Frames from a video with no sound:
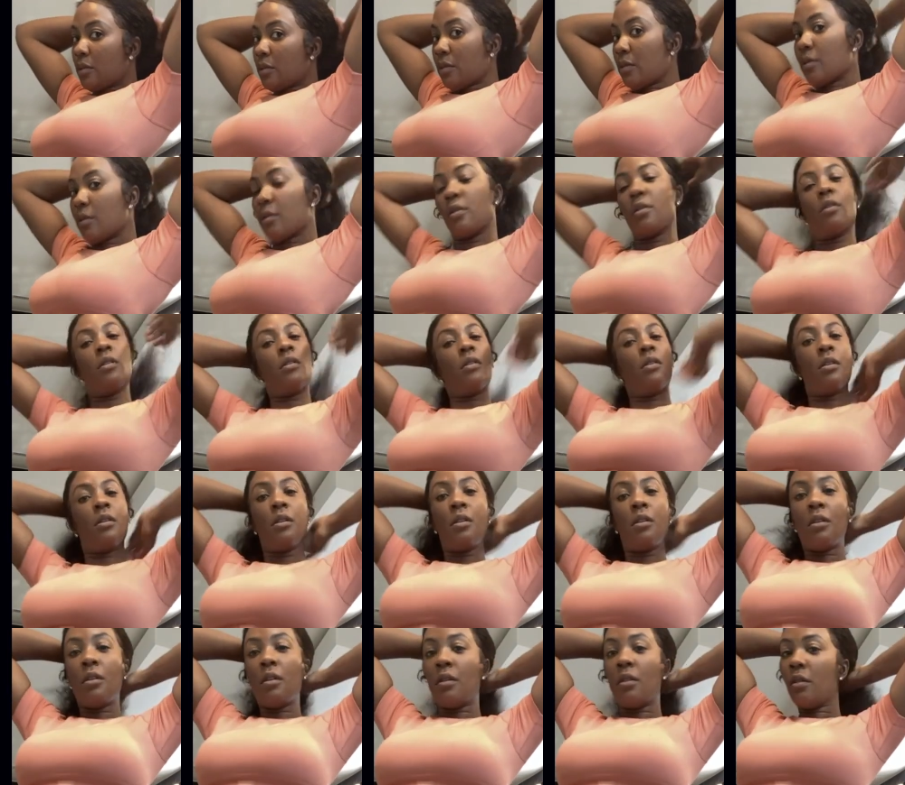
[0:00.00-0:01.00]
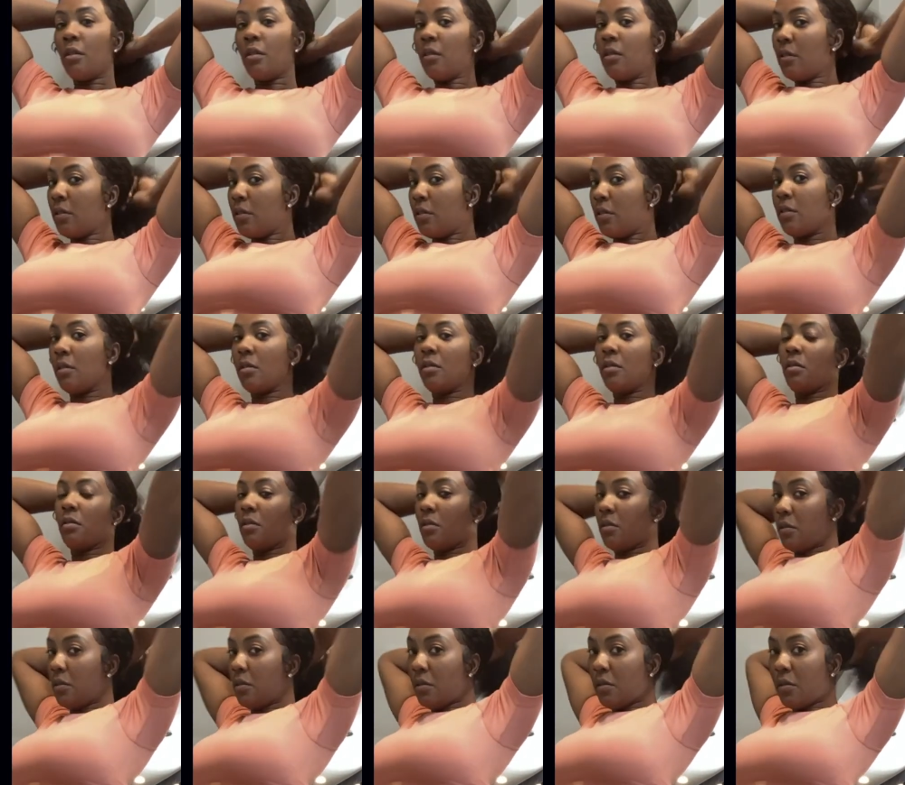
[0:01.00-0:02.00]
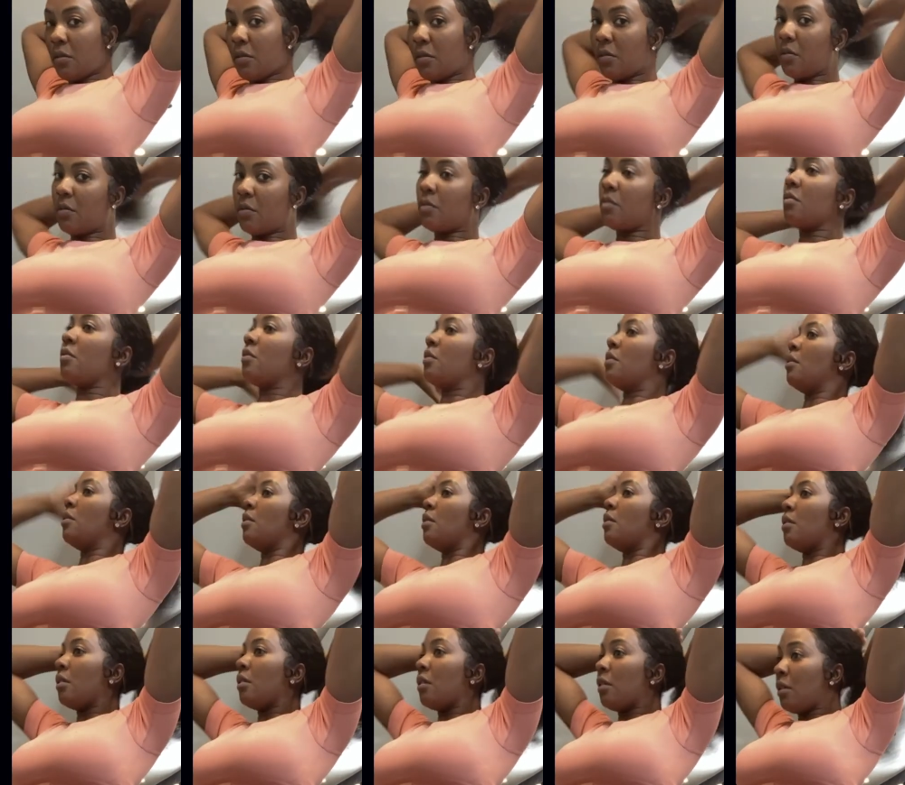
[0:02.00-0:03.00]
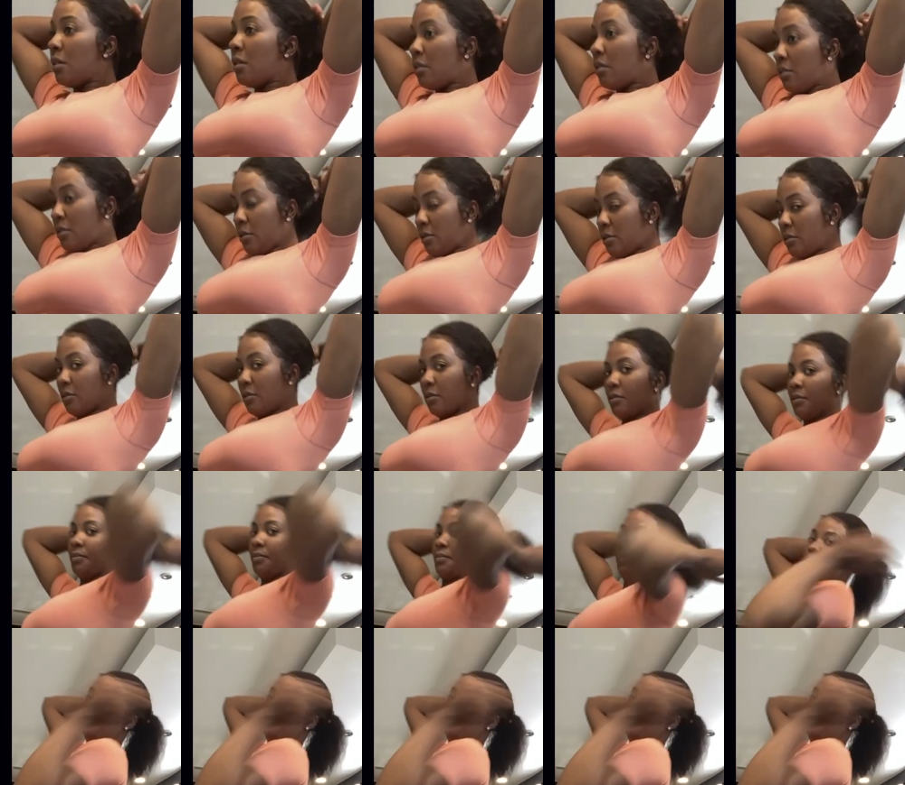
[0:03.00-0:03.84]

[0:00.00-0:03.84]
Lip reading: Nothing is said.